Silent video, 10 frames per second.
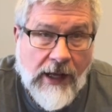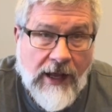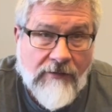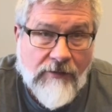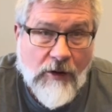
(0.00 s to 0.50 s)

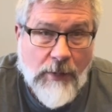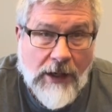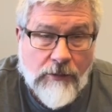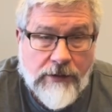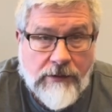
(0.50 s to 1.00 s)
have
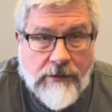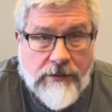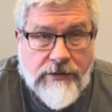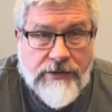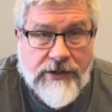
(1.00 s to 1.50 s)
about
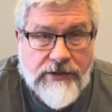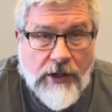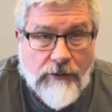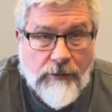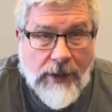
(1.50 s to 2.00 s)

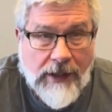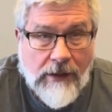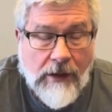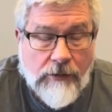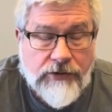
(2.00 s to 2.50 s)
600
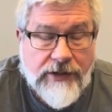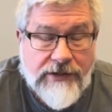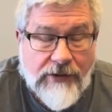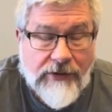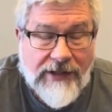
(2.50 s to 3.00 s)

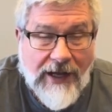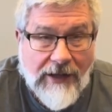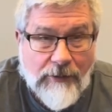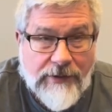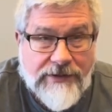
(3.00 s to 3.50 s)

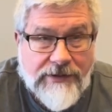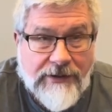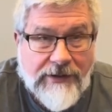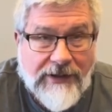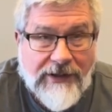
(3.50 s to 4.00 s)
calories
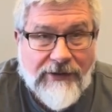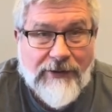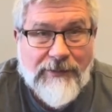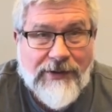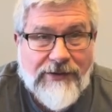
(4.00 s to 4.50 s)
in
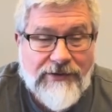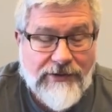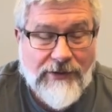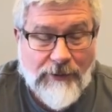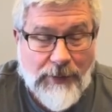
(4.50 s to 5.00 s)
them,
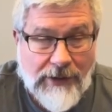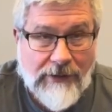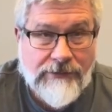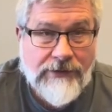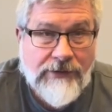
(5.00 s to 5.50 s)
600
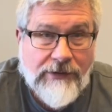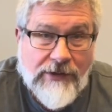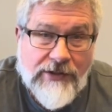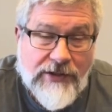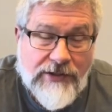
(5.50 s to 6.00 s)
pounds,
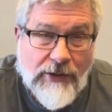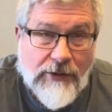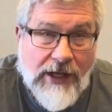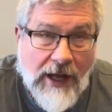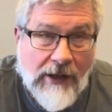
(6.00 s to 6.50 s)

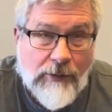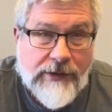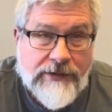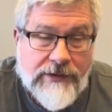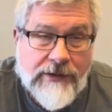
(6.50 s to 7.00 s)
600
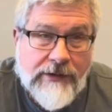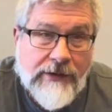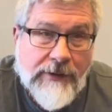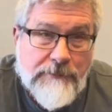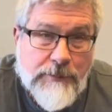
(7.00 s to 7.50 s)
calories,
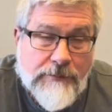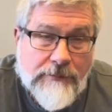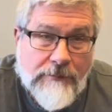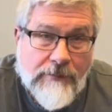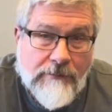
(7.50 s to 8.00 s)

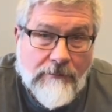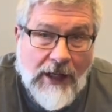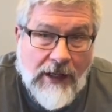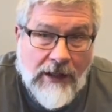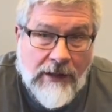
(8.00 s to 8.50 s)

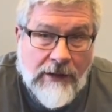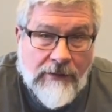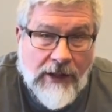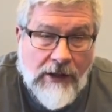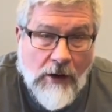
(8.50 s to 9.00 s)
and
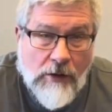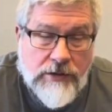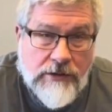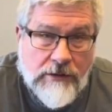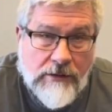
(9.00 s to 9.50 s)
they
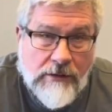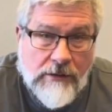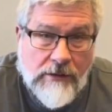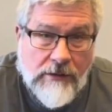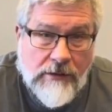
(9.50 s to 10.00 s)
cost
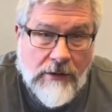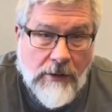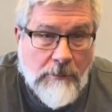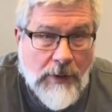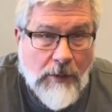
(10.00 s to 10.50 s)

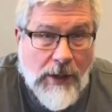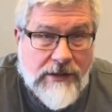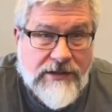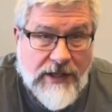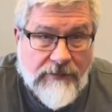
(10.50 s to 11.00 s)
about
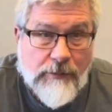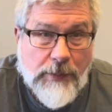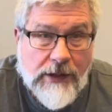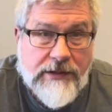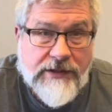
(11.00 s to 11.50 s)

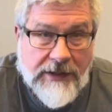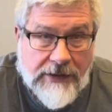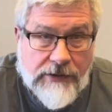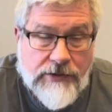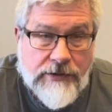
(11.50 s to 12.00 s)
$7
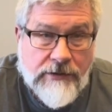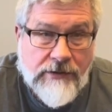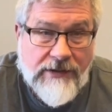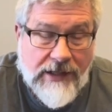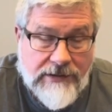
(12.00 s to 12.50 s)
each.
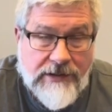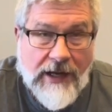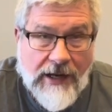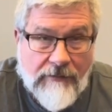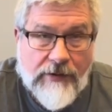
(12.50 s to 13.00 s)
That's
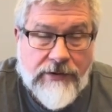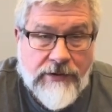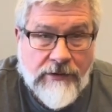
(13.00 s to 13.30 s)
the average.